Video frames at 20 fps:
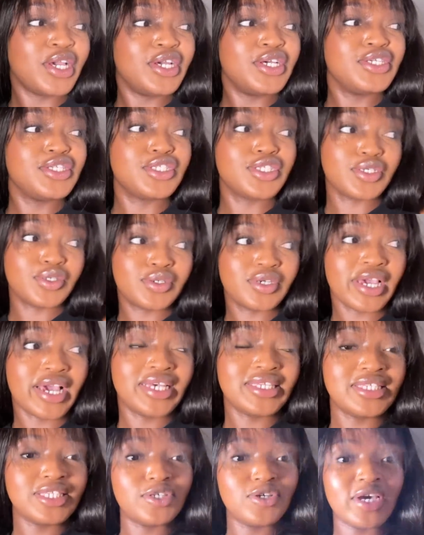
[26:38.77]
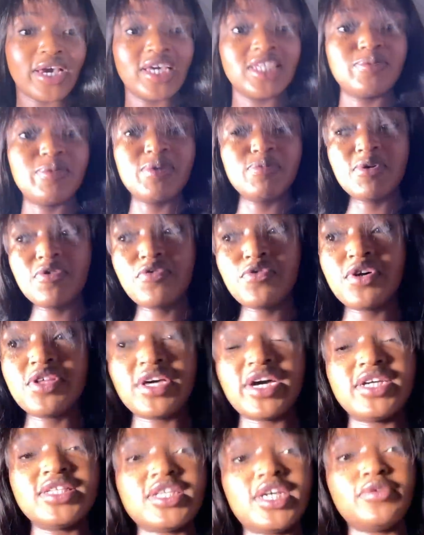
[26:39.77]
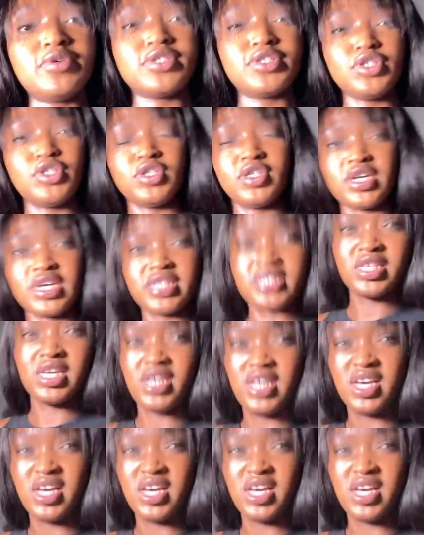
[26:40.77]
so yeah, see you guys. But before that, I want to show you guys,